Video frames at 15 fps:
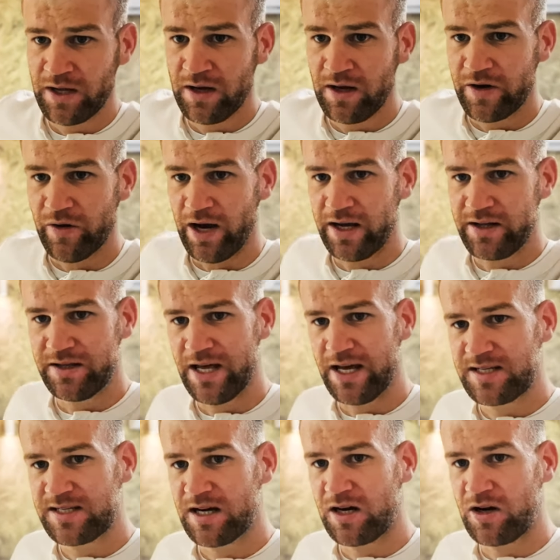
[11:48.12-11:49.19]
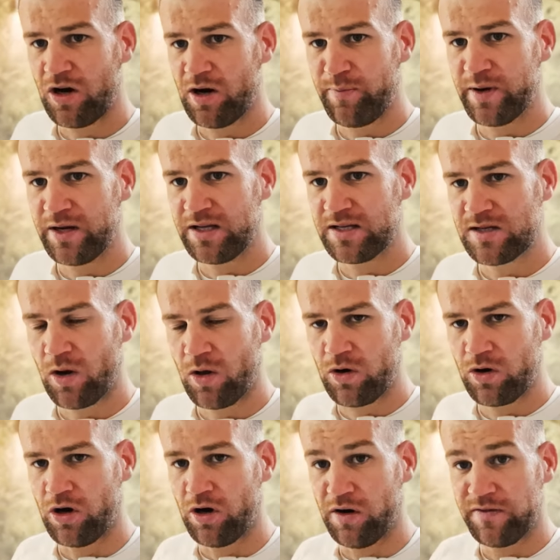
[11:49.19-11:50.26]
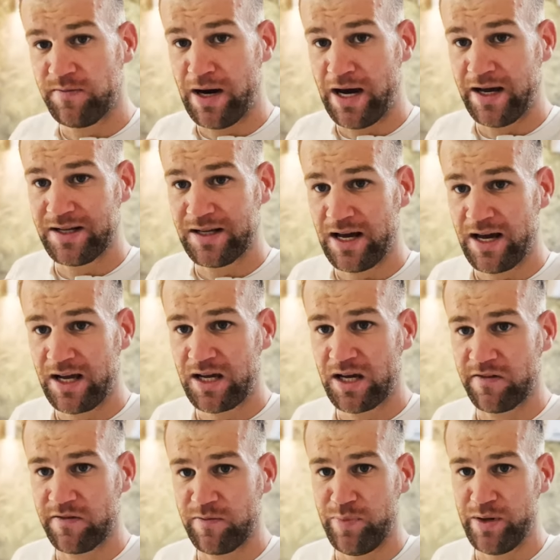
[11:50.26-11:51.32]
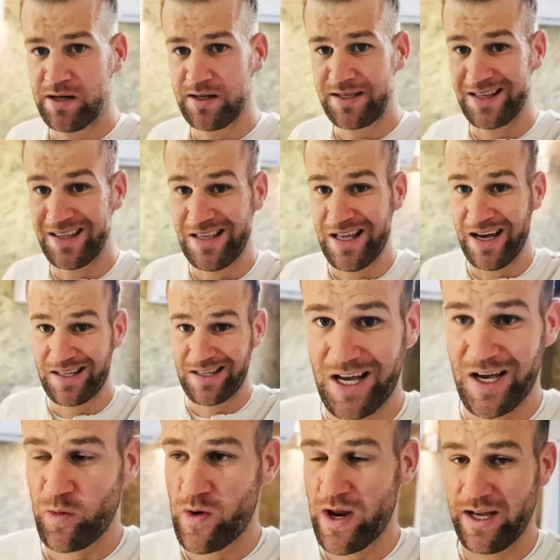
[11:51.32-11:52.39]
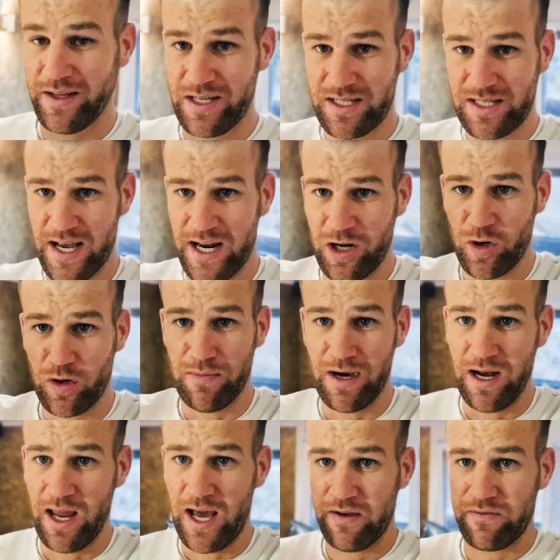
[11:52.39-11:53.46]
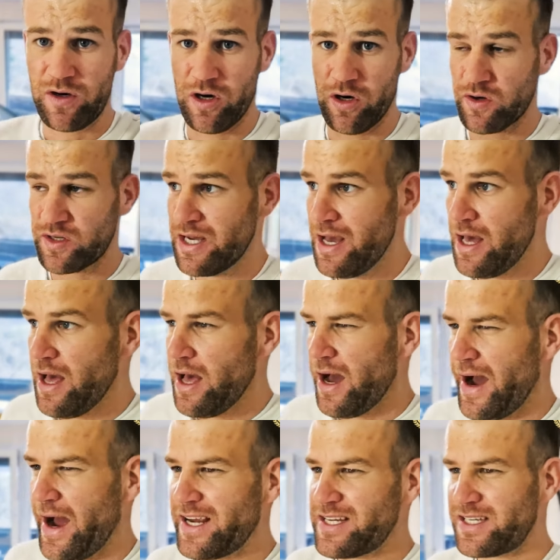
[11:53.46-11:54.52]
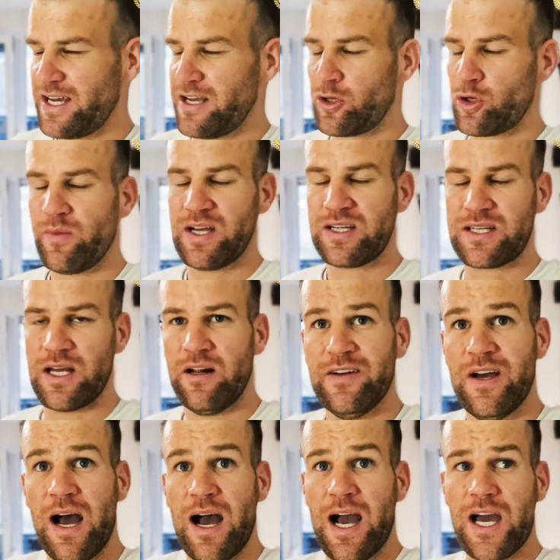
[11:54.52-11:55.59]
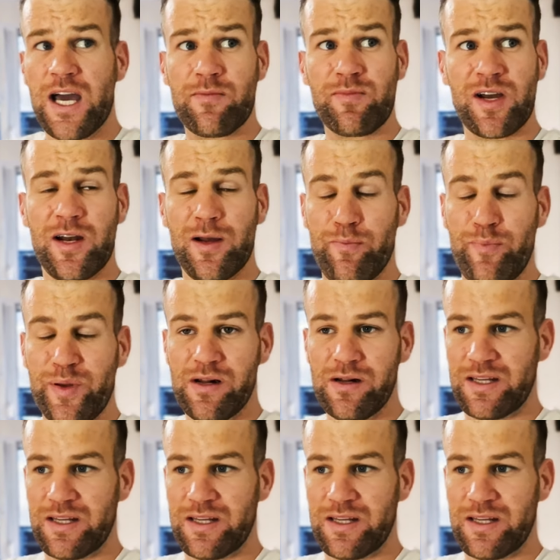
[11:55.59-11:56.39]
right? That's a company's logo of mine that I have built at that time when I decided on my life goals. I said to myself, I'm gonna build